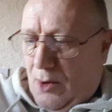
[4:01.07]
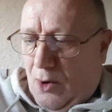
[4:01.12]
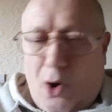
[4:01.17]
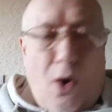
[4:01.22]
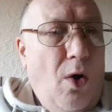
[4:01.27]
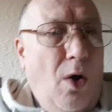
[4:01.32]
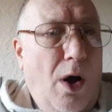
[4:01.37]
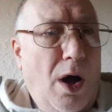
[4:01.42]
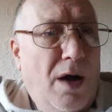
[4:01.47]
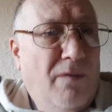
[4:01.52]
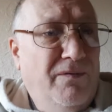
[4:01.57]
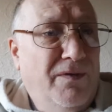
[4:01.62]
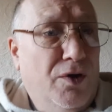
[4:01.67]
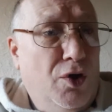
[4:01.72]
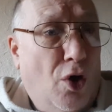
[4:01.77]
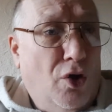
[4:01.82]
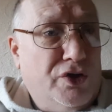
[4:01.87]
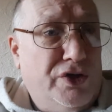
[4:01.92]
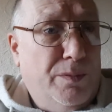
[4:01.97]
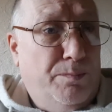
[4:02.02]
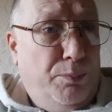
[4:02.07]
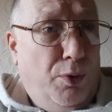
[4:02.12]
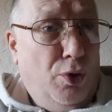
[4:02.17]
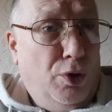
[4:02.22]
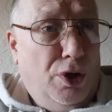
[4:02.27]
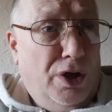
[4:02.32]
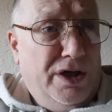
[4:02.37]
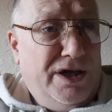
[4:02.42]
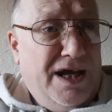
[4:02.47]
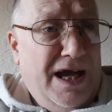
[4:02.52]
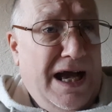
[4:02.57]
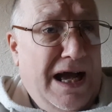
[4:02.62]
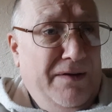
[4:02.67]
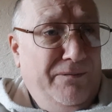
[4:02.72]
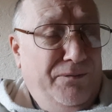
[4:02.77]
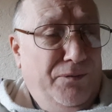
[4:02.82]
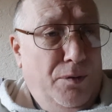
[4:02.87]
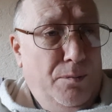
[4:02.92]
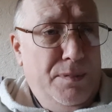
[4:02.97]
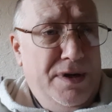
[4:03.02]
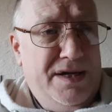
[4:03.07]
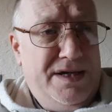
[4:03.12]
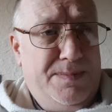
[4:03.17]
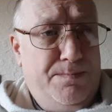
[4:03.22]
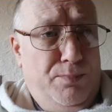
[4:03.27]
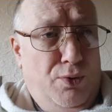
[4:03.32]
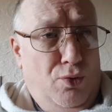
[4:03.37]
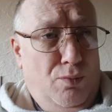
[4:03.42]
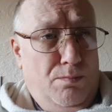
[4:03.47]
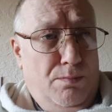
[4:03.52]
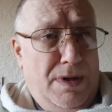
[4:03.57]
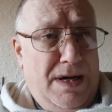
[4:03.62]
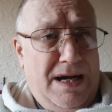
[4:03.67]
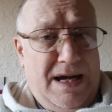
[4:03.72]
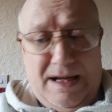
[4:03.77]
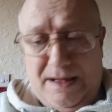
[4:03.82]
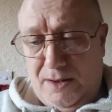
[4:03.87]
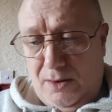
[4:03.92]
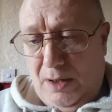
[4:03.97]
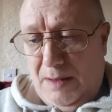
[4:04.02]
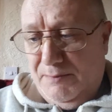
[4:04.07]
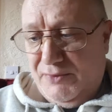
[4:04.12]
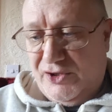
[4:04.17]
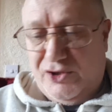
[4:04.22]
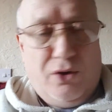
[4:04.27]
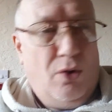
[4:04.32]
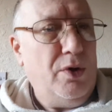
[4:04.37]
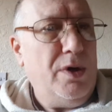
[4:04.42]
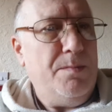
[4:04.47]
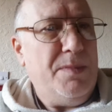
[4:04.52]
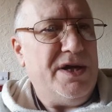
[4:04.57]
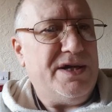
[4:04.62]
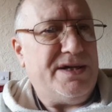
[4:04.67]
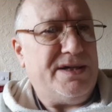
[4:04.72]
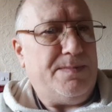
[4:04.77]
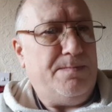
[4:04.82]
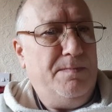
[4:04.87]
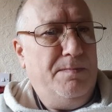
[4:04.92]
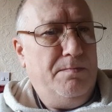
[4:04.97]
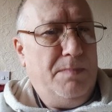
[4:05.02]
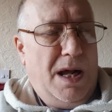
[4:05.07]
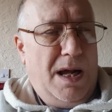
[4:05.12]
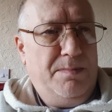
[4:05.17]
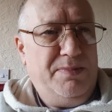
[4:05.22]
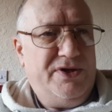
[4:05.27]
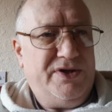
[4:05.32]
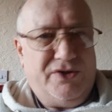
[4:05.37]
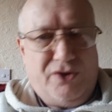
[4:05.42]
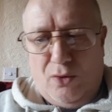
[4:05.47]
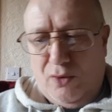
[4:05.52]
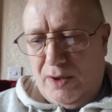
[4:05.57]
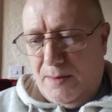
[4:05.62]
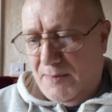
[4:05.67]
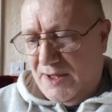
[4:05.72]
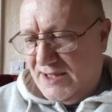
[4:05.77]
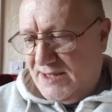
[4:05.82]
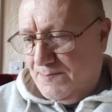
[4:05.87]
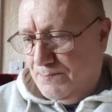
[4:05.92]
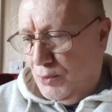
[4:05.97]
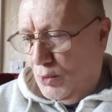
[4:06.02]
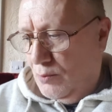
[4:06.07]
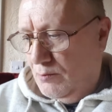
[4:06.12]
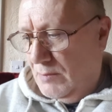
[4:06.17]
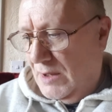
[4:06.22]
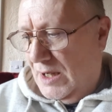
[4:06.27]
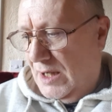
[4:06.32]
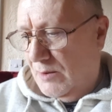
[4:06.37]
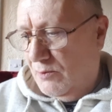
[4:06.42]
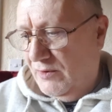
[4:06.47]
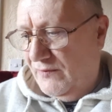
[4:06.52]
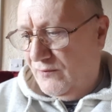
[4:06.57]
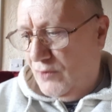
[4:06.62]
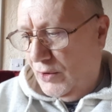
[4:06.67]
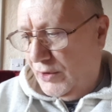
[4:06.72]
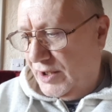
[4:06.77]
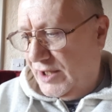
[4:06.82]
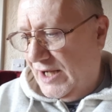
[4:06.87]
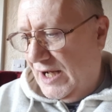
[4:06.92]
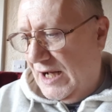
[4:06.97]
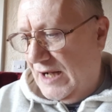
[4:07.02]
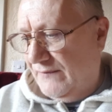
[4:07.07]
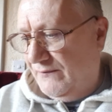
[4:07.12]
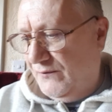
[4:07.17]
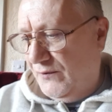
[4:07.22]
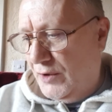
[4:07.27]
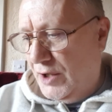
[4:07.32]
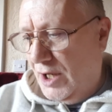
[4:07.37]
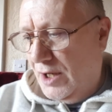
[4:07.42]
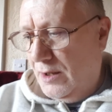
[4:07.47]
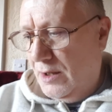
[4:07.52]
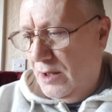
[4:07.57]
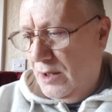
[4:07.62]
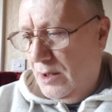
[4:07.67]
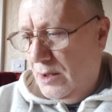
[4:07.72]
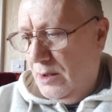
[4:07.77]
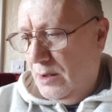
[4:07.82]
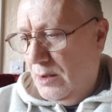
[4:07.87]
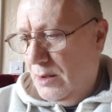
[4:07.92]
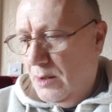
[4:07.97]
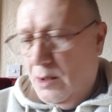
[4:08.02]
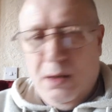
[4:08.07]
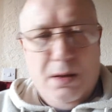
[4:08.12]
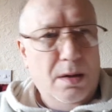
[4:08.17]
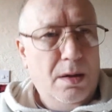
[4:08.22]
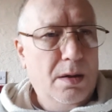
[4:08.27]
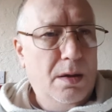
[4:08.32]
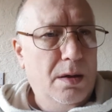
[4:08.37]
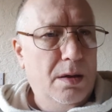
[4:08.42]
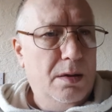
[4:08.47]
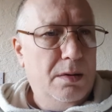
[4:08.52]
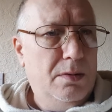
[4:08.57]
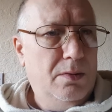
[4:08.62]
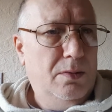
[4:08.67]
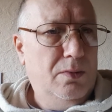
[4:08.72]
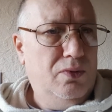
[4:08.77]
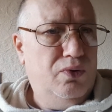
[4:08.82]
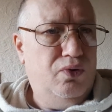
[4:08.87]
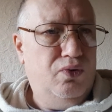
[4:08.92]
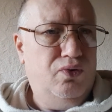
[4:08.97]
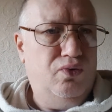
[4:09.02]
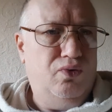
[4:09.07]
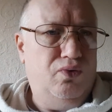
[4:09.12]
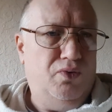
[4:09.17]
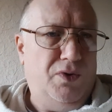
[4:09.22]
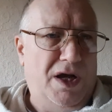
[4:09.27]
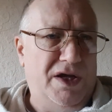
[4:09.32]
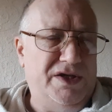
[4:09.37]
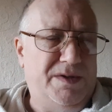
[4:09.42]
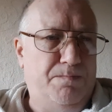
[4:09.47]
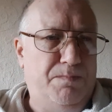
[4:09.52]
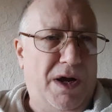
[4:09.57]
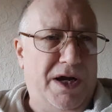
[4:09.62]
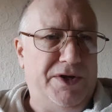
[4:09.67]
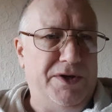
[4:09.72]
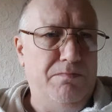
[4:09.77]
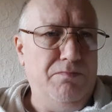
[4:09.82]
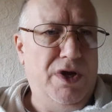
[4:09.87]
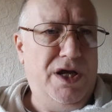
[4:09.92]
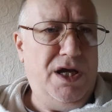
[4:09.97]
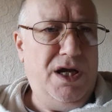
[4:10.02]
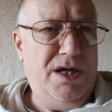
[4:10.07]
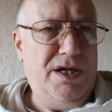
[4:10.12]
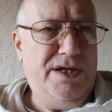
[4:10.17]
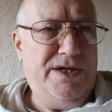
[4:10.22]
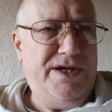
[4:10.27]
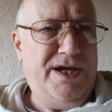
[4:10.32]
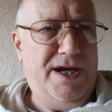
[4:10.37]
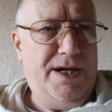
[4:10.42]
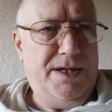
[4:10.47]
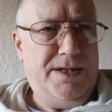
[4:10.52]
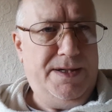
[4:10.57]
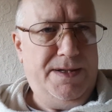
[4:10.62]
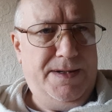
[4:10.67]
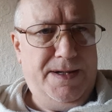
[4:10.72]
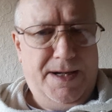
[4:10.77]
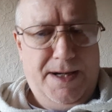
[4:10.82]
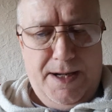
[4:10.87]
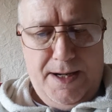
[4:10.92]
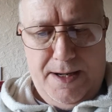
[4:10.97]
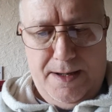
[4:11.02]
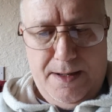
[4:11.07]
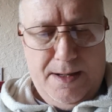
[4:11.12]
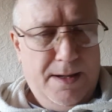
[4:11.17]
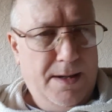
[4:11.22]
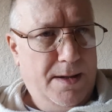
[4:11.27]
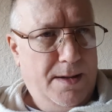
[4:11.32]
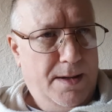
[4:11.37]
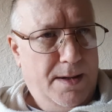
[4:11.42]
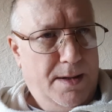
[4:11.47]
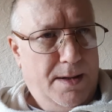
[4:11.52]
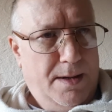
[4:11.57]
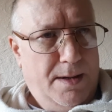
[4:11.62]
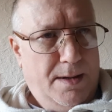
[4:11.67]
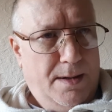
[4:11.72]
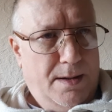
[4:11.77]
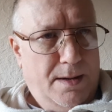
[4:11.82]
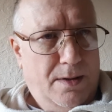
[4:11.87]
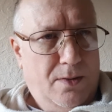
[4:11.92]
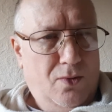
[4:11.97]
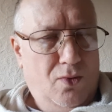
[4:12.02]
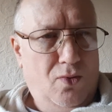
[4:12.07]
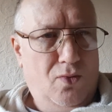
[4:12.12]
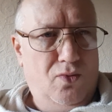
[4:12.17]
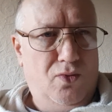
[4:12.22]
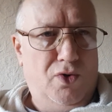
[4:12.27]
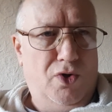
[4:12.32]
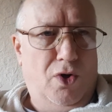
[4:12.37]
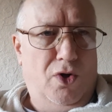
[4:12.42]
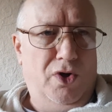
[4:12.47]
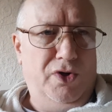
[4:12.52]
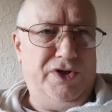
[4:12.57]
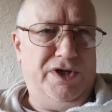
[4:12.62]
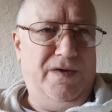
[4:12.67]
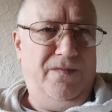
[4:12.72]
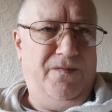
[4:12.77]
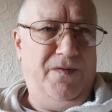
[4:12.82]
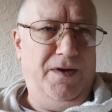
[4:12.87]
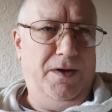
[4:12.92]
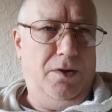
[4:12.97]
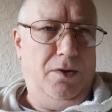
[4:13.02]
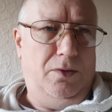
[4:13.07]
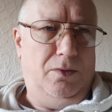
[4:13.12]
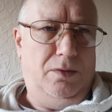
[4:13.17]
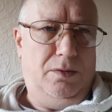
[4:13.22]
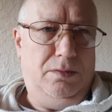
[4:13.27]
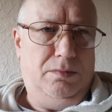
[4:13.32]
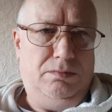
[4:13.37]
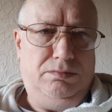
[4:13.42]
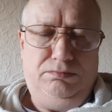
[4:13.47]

Oh, I forgot to pull a card for Miss Bookmark. Oh, I'm sorry, Miss Bookmark. We've got a card for you. Oh, that's bad of me, isn't it, today? Oh, naughty Phil.